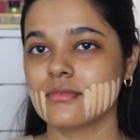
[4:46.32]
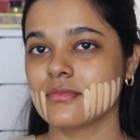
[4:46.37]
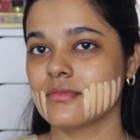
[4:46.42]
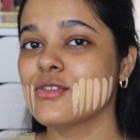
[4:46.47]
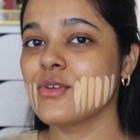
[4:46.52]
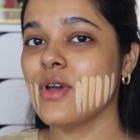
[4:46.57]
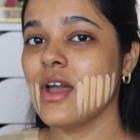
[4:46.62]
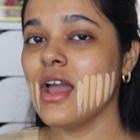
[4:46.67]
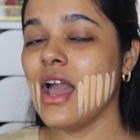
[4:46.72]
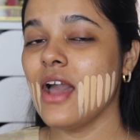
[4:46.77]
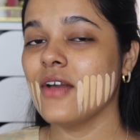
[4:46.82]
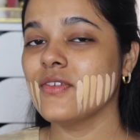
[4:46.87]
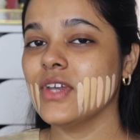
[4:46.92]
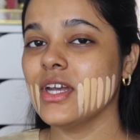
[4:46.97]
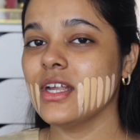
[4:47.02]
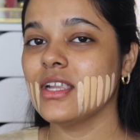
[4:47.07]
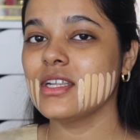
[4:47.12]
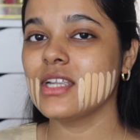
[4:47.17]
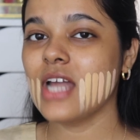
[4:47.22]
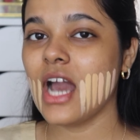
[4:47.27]
So I have
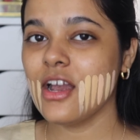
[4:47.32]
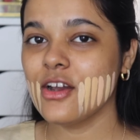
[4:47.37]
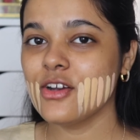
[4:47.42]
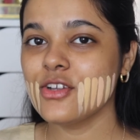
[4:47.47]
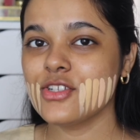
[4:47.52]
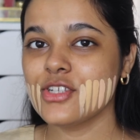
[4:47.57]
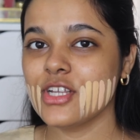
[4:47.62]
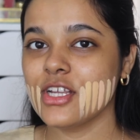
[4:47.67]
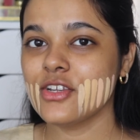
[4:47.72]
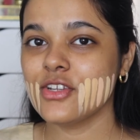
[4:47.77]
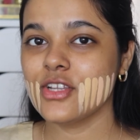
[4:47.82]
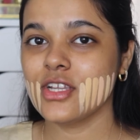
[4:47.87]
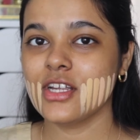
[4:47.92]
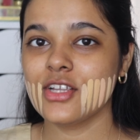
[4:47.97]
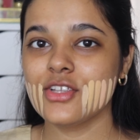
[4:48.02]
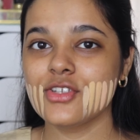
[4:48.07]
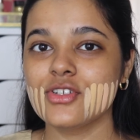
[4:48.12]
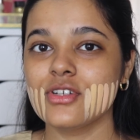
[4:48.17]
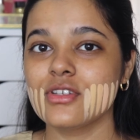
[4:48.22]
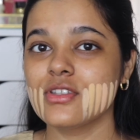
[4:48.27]
the entire shade
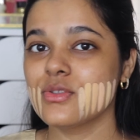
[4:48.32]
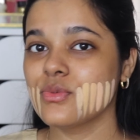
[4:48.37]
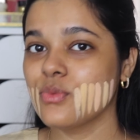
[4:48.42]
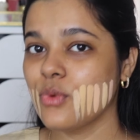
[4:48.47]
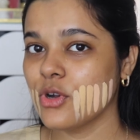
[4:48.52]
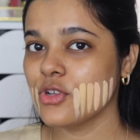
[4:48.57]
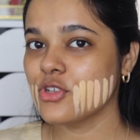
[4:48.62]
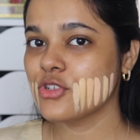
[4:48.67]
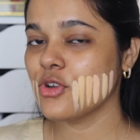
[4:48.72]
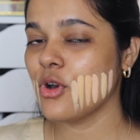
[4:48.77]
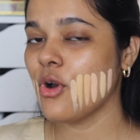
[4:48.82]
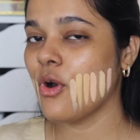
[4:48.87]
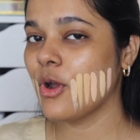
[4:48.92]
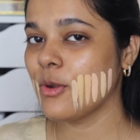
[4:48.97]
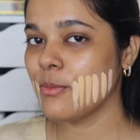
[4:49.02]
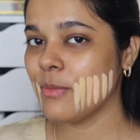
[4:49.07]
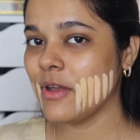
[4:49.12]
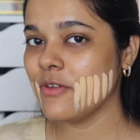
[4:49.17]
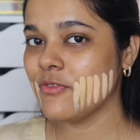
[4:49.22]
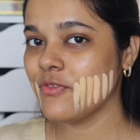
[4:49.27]
range swatched
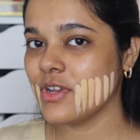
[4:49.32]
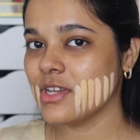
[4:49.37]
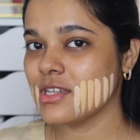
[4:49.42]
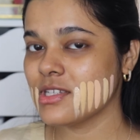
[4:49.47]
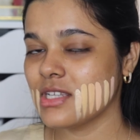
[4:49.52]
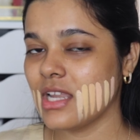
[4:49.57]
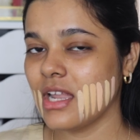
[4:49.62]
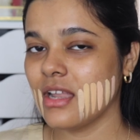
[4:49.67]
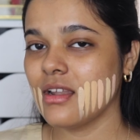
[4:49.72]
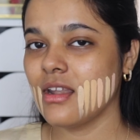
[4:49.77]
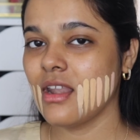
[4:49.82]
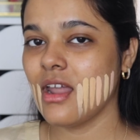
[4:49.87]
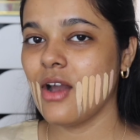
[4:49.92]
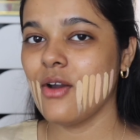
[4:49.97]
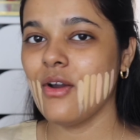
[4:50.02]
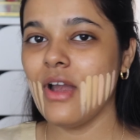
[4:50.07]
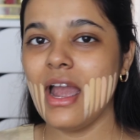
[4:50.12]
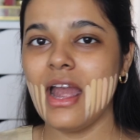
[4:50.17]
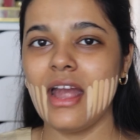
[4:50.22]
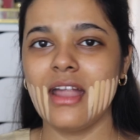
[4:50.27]
on my face right
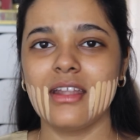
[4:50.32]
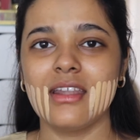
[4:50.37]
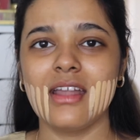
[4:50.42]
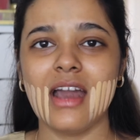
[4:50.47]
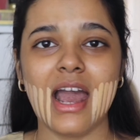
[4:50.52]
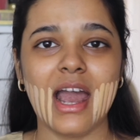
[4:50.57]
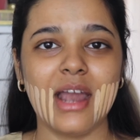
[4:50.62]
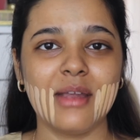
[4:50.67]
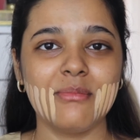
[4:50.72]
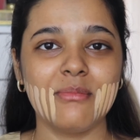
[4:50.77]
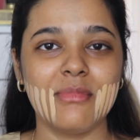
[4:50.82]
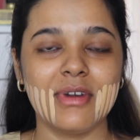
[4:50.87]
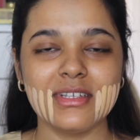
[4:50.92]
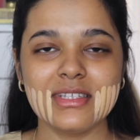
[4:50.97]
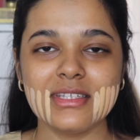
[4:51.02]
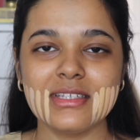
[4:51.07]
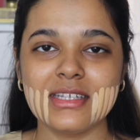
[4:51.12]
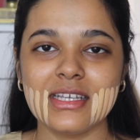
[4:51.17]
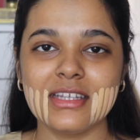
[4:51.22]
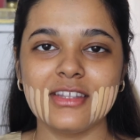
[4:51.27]
now, and I
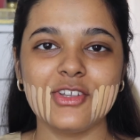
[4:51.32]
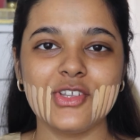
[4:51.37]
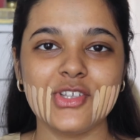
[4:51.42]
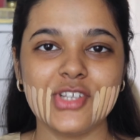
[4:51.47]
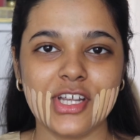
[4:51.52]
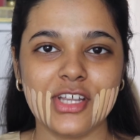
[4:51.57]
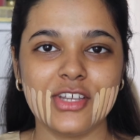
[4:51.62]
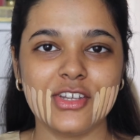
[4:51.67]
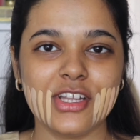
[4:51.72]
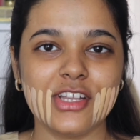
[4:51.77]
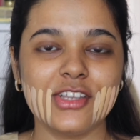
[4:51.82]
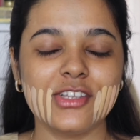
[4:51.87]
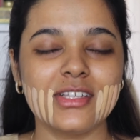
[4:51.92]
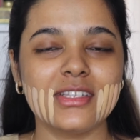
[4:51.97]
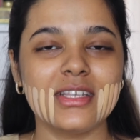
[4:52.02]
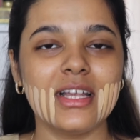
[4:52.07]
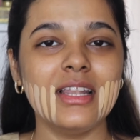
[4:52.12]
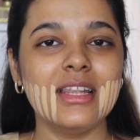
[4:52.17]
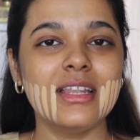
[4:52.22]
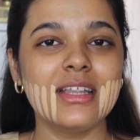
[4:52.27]
must say the shade range
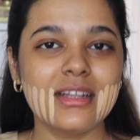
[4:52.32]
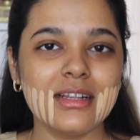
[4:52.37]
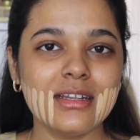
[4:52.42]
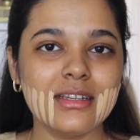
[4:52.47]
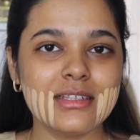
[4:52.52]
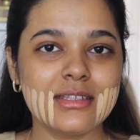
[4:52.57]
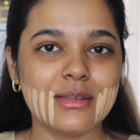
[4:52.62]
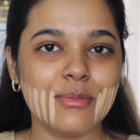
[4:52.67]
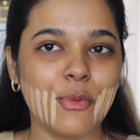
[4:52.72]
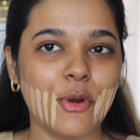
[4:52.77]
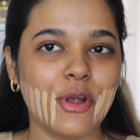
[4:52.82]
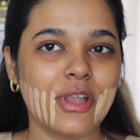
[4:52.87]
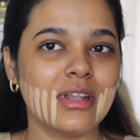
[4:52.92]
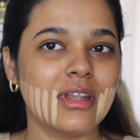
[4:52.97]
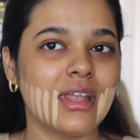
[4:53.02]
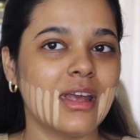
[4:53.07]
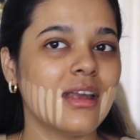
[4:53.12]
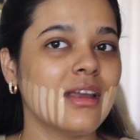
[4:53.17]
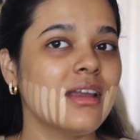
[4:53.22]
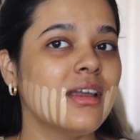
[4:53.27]
is a little
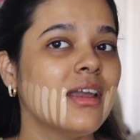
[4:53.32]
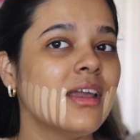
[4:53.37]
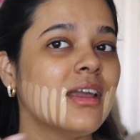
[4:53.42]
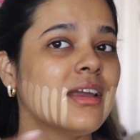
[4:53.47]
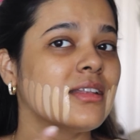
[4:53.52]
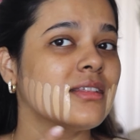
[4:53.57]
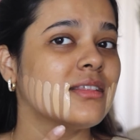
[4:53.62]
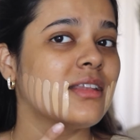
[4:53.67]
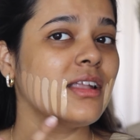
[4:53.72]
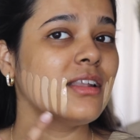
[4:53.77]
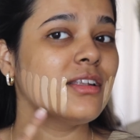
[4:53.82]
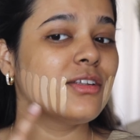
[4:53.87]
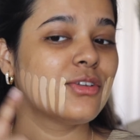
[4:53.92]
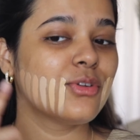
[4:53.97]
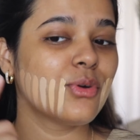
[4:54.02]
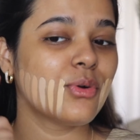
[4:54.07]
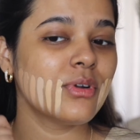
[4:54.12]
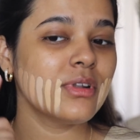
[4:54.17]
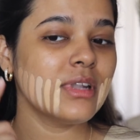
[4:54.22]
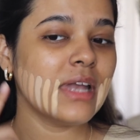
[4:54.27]
disappointing they
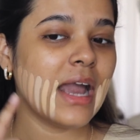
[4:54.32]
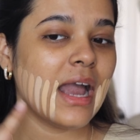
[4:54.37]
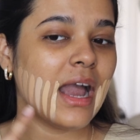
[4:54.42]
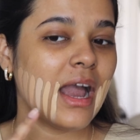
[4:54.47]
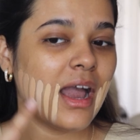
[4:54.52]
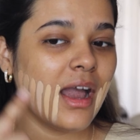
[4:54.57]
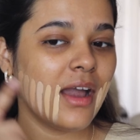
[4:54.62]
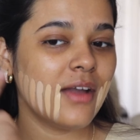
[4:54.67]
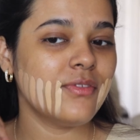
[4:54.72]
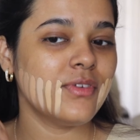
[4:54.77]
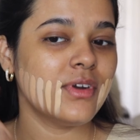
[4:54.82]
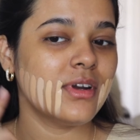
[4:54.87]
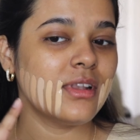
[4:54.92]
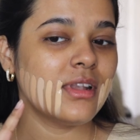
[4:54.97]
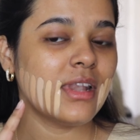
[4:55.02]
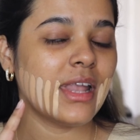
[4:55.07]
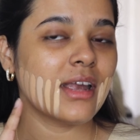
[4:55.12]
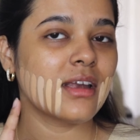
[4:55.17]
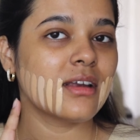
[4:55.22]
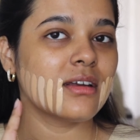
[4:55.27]
don't have
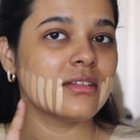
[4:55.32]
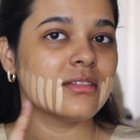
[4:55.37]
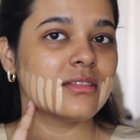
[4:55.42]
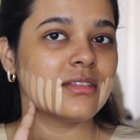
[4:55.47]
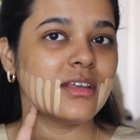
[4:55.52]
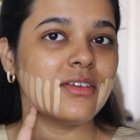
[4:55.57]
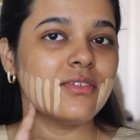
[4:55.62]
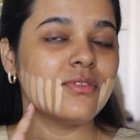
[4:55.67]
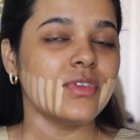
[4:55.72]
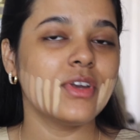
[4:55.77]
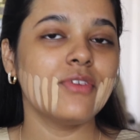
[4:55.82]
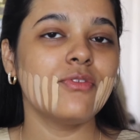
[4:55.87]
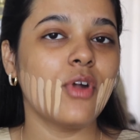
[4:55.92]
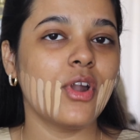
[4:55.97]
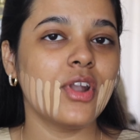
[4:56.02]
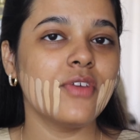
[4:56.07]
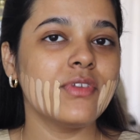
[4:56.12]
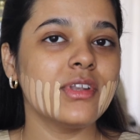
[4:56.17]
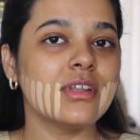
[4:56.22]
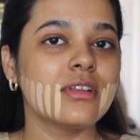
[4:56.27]
like they've
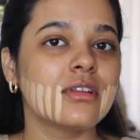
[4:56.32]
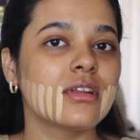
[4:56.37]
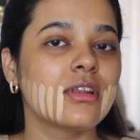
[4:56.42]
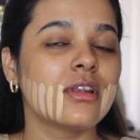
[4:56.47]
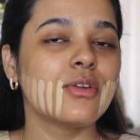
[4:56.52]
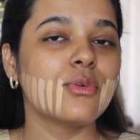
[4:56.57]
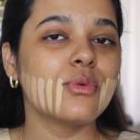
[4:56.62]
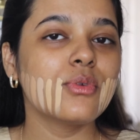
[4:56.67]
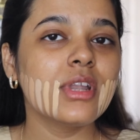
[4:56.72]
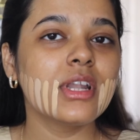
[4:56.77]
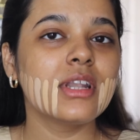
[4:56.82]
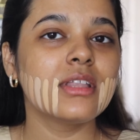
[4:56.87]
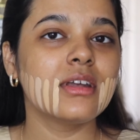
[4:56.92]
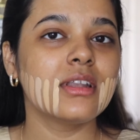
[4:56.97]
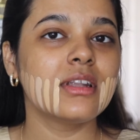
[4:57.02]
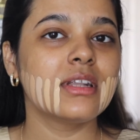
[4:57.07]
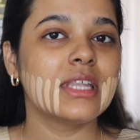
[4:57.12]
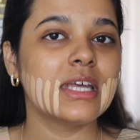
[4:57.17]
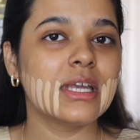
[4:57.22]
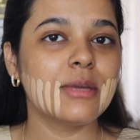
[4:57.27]
not even included
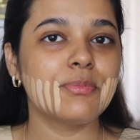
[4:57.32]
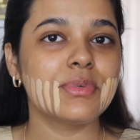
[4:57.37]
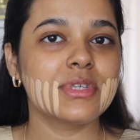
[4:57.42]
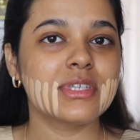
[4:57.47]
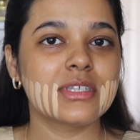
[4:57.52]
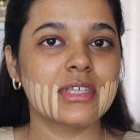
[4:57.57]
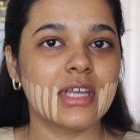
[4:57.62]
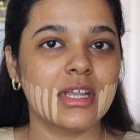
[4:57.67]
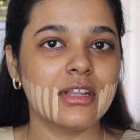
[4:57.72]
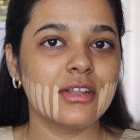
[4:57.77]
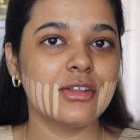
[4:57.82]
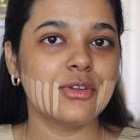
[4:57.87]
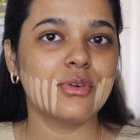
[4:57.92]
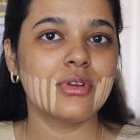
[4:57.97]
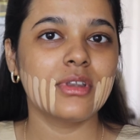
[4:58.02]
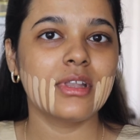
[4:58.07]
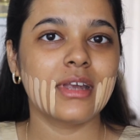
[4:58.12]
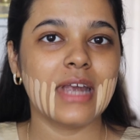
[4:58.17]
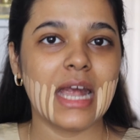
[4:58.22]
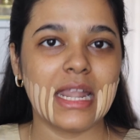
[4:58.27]
the deep skin
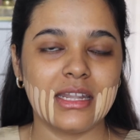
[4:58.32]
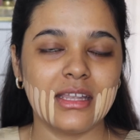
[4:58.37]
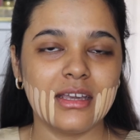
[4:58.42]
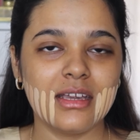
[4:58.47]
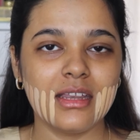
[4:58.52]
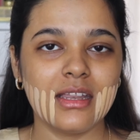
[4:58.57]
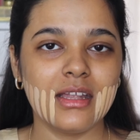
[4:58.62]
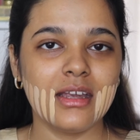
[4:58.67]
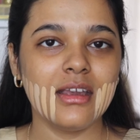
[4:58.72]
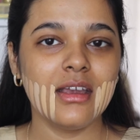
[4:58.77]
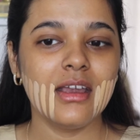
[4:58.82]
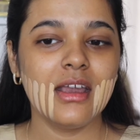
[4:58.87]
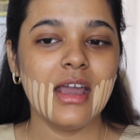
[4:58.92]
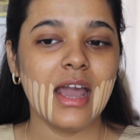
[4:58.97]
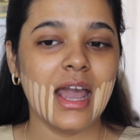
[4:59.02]
tone category.